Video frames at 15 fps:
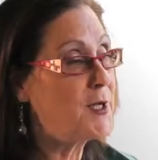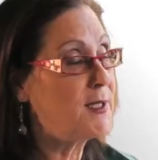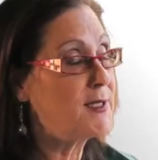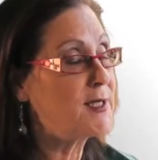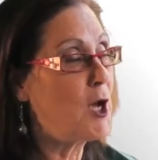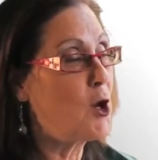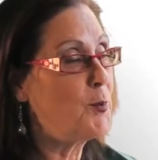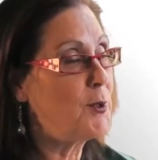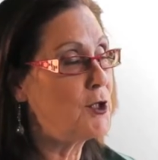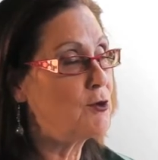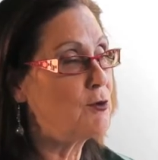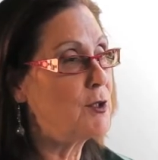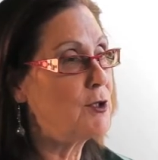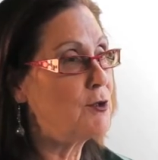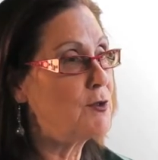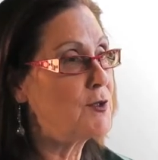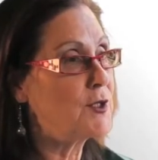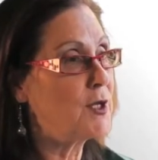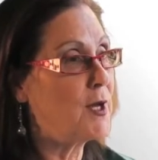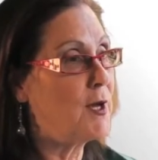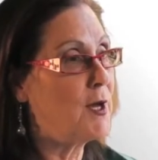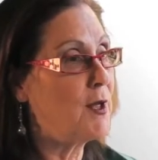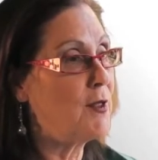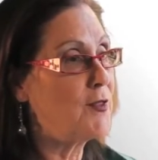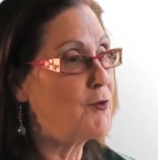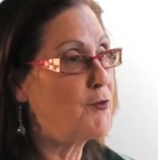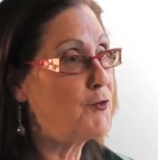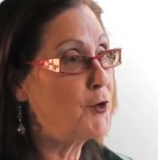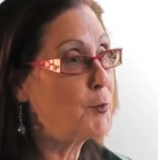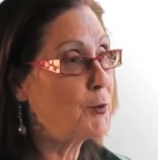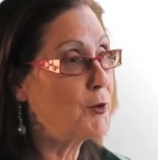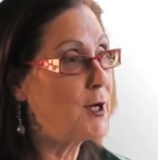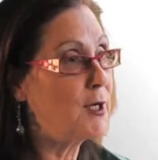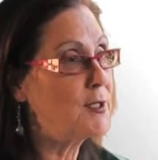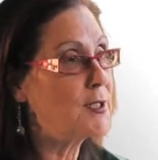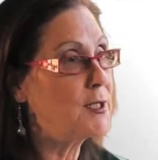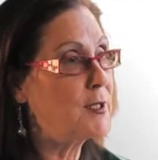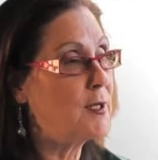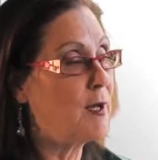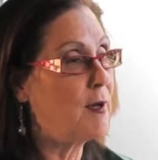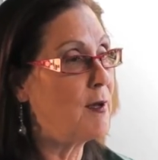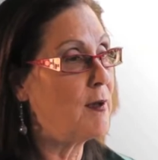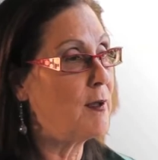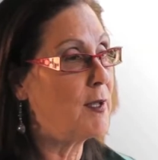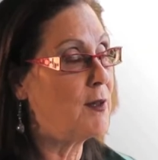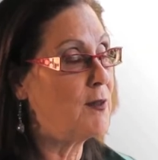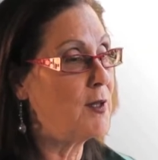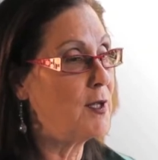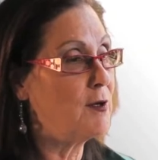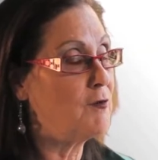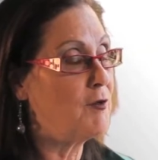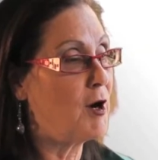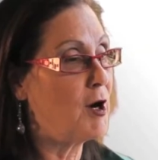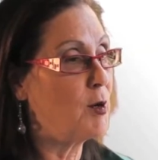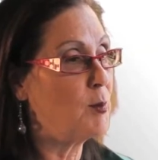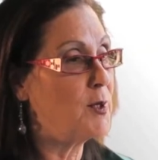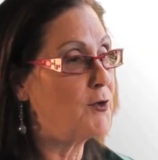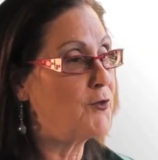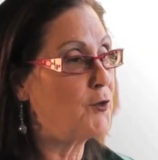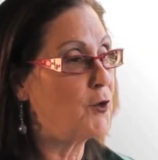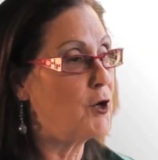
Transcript: It's helping to reduce uh, the footprint uh, in the environment for